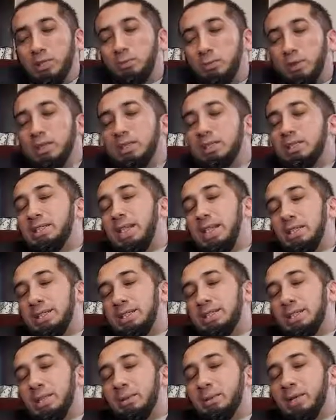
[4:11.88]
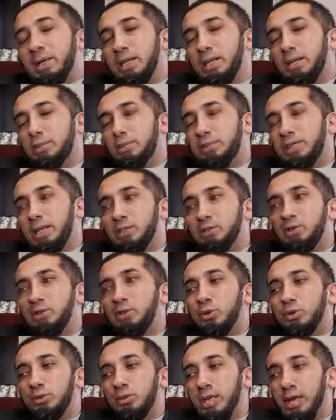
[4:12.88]
in one case, Ibrahim says,
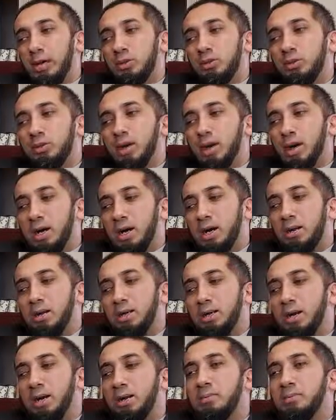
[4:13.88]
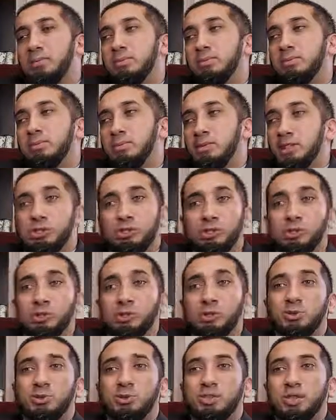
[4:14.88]
no doubt I am
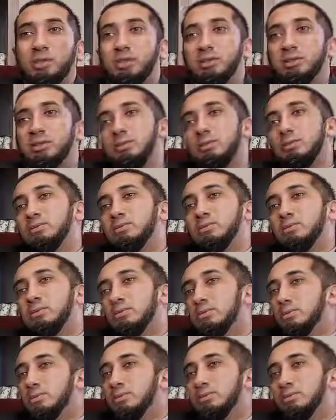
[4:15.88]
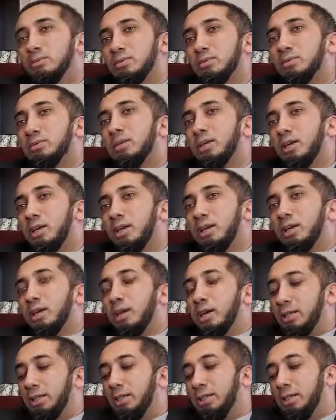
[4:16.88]
disassociated.
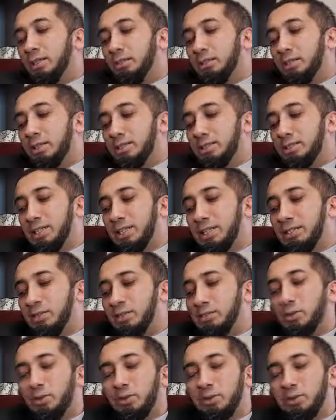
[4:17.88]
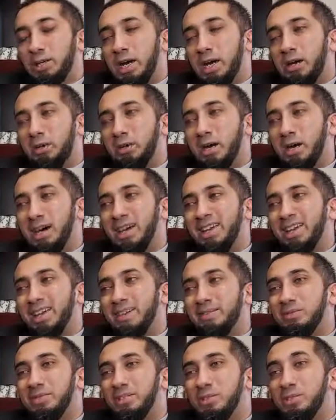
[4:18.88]
And in the other, he says, no doubt I
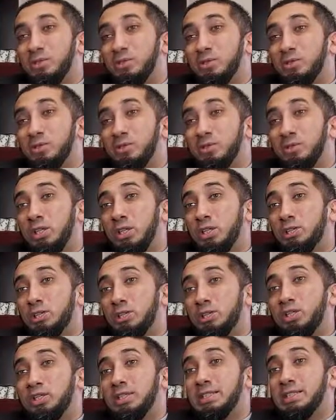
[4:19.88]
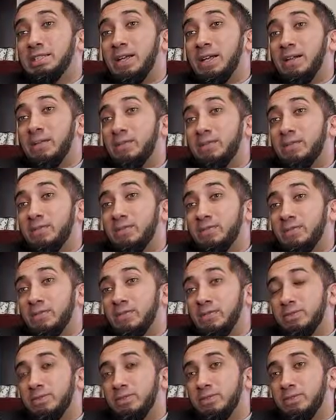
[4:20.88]
am disassociation itself
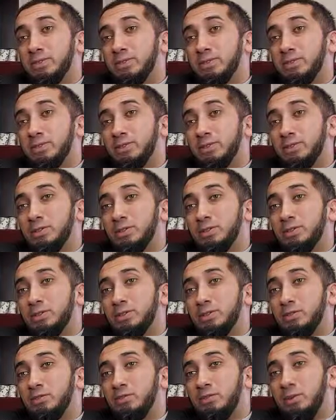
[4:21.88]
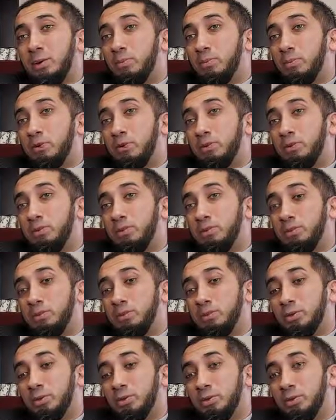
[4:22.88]
from what
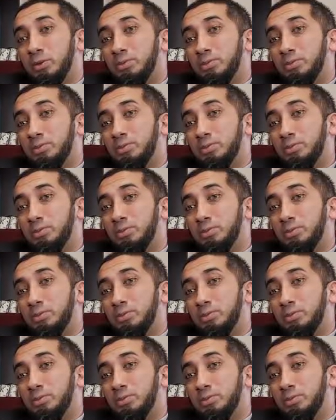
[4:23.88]
you worship.